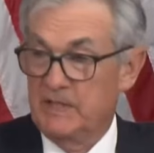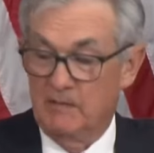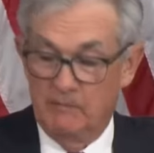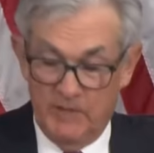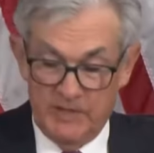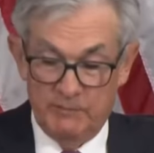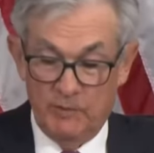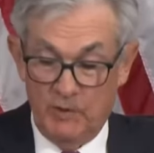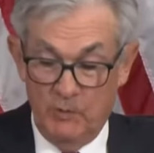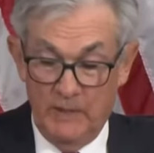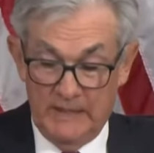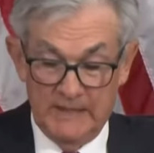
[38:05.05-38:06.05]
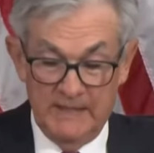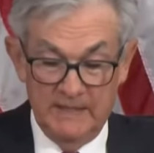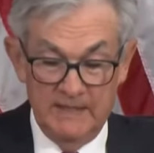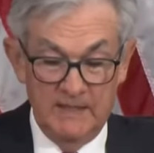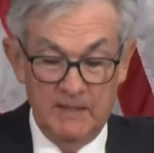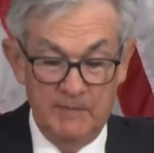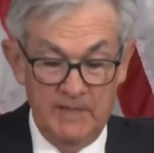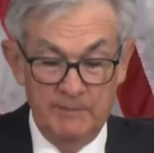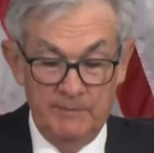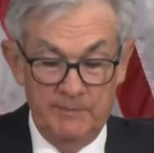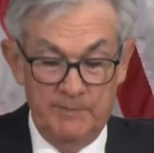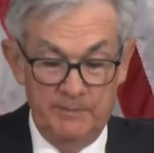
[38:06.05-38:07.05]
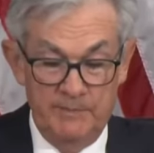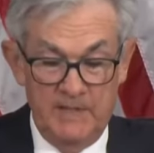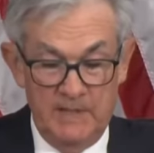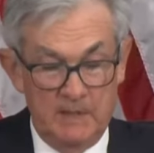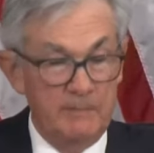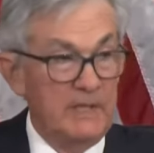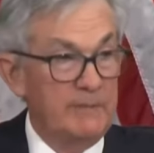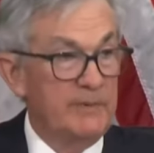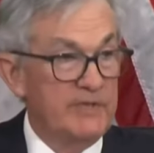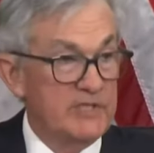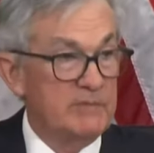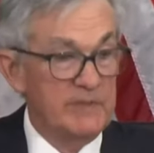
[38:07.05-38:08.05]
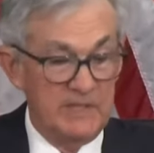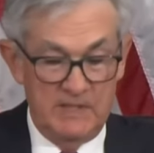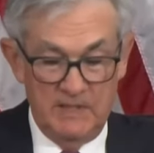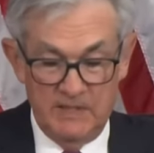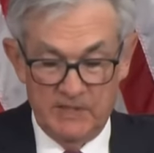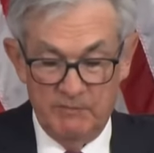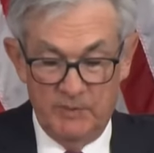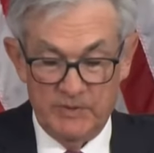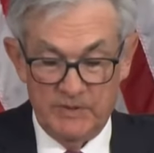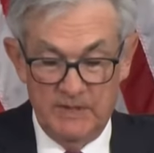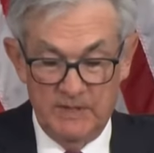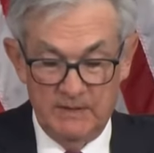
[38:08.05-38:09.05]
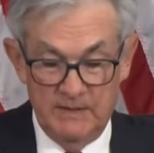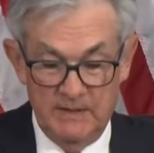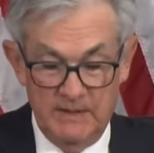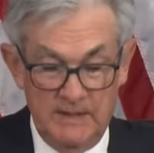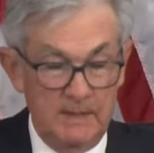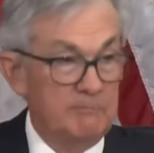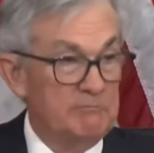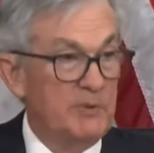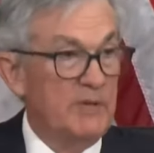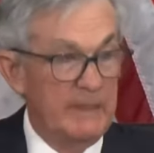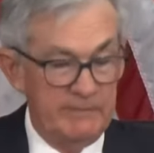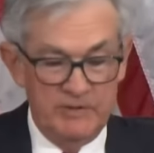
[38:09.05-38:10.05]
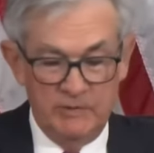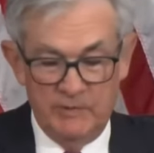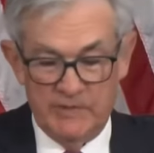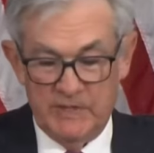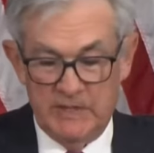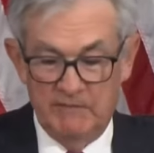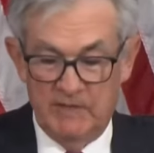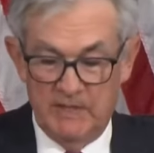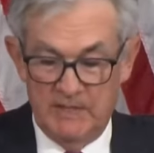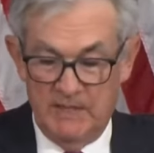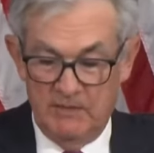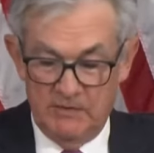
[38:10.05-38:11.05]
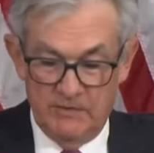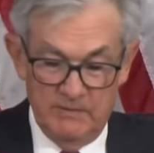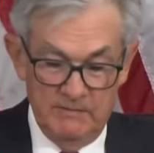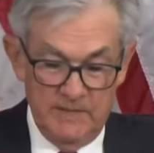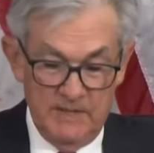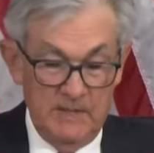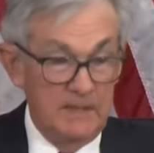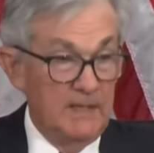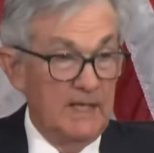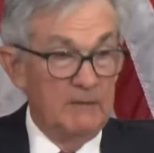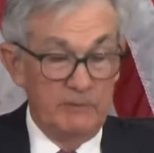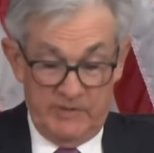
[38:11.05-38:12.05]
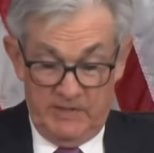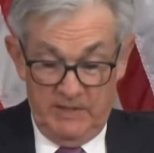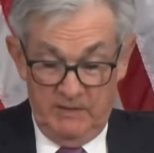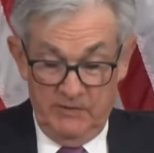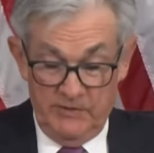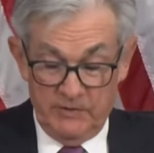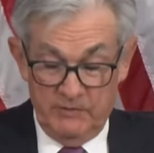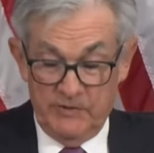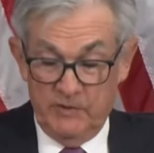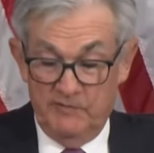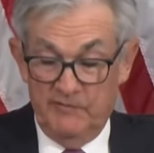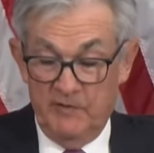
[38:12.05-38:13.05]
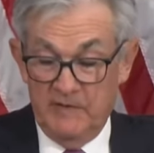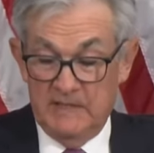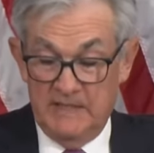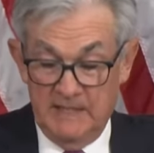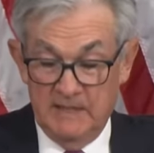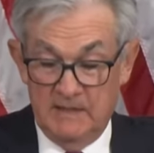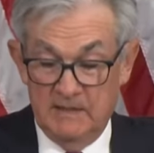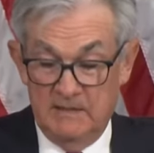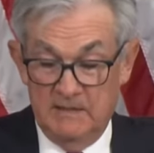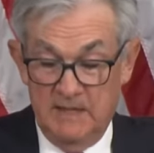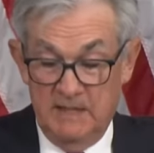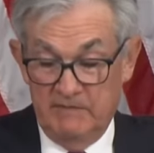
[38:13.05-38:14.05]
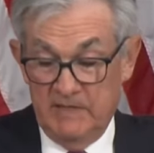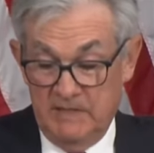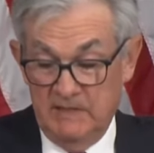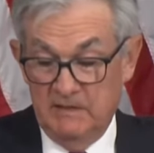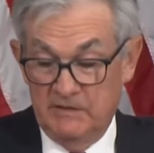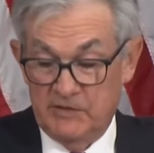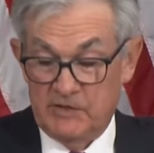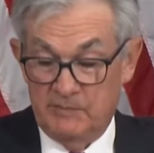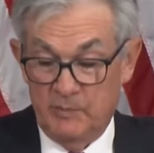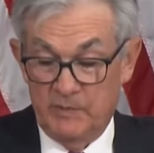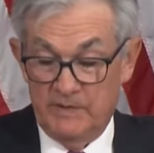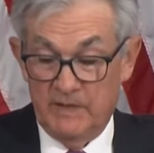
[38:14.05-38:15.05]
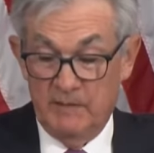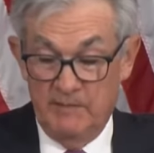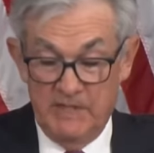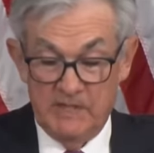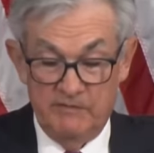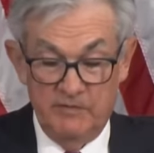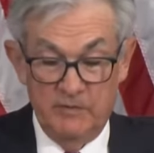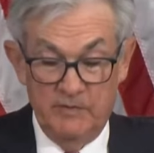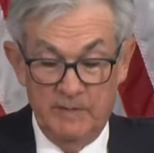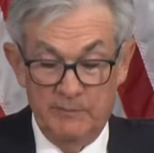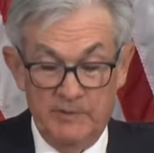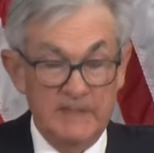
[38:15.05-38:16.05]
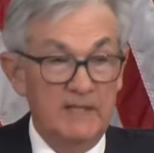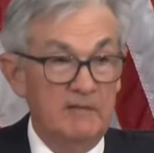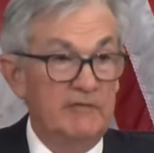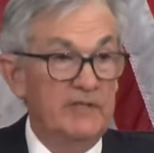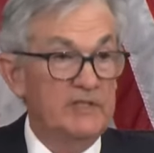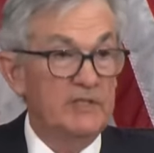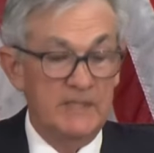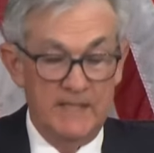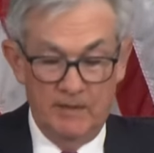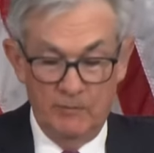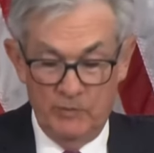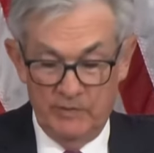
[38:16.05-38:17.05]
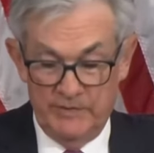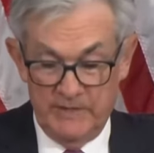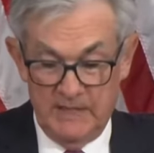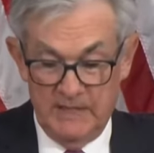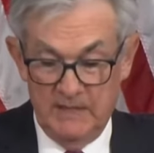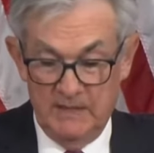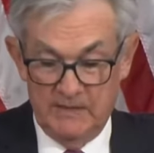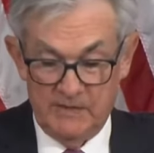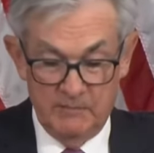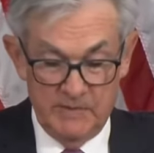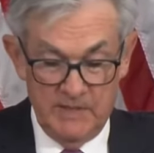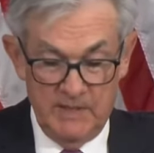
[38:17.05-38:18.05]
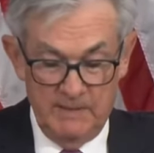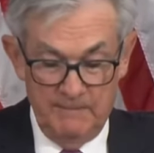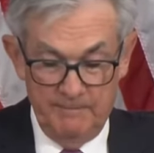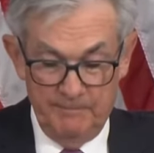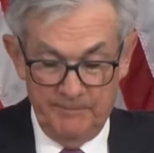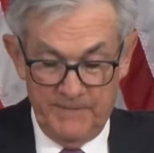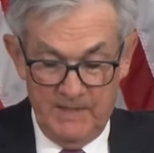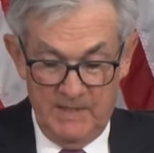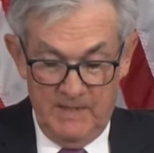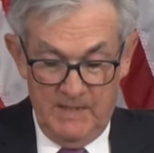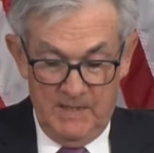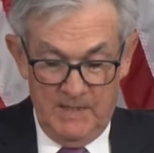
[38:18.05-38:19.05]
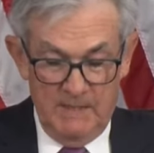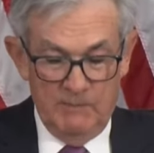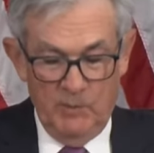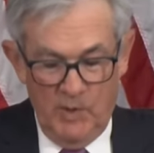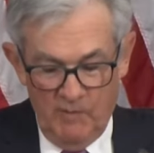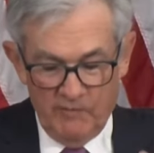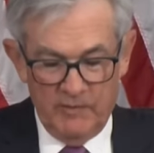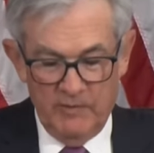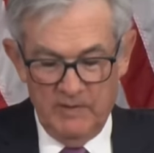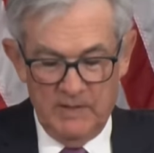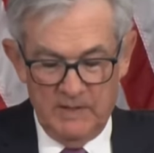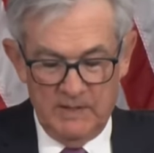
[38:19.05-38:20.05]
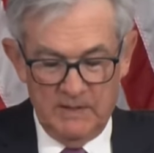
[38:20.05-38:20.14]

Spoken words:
down much more quickly than the committee participants think is most likely, perhaps due to a significant downturn. I would say also, so far the data have continued to support the committee's view that bringing inflation down will take some time. Moreover,